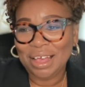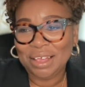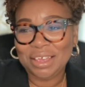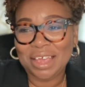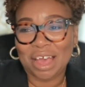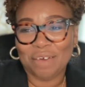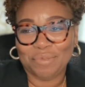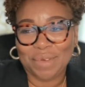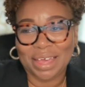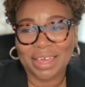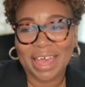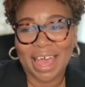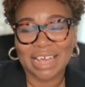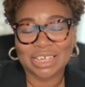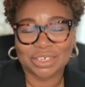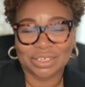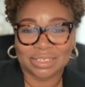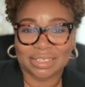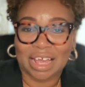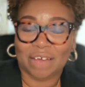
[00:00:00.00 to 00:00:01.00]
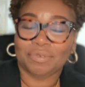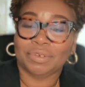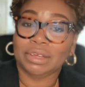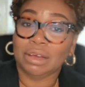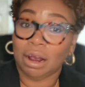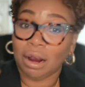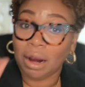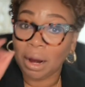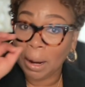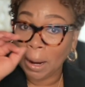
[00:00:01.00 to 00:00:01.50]
Vacations definitely
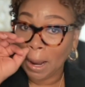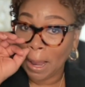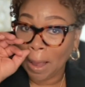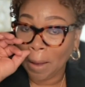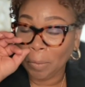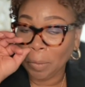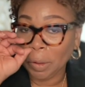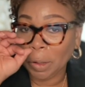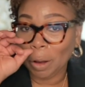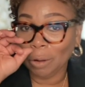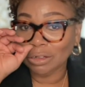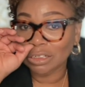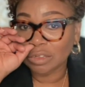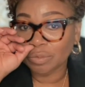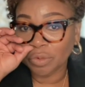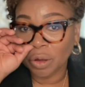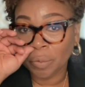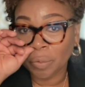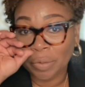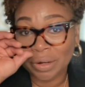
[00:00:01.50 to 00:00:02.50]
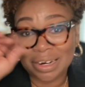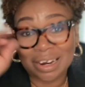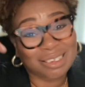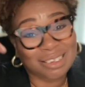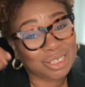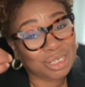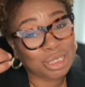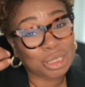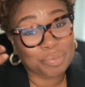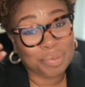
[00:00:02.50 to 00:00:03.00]
are negotiable, but it
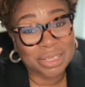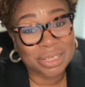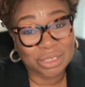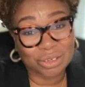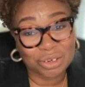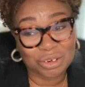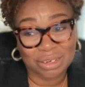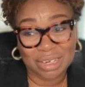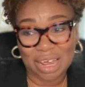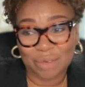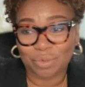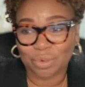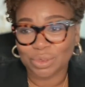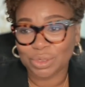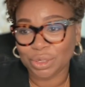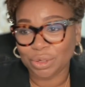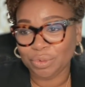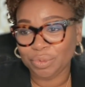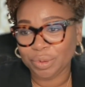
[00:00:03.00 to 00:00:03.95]
also depends on your level too,